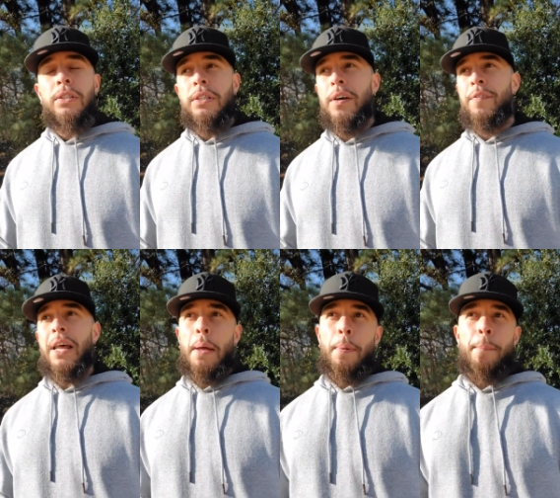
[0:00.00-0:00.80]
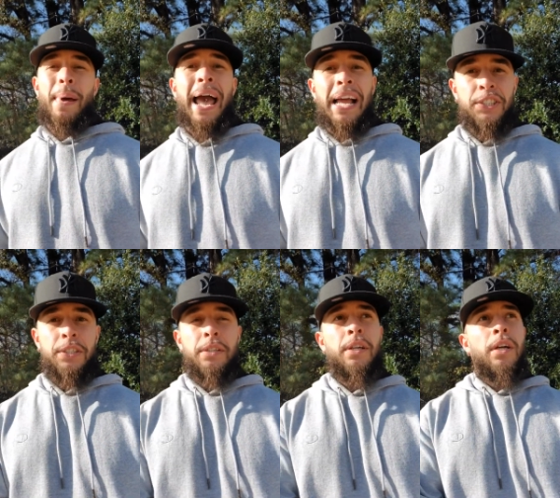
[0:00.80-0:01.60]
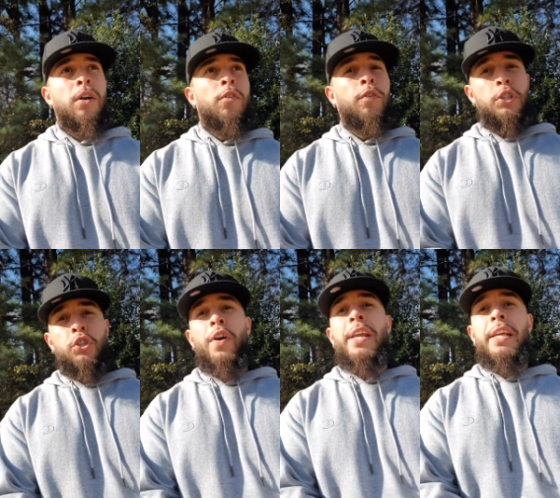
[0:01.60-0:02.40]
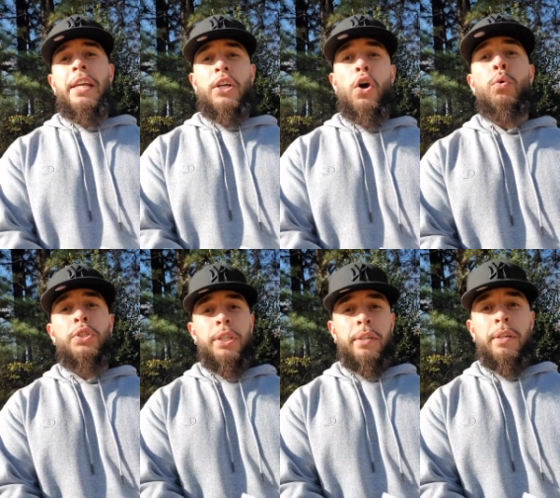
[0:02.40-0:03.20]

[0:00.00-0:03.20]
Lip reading: develop a passion for training and coaching.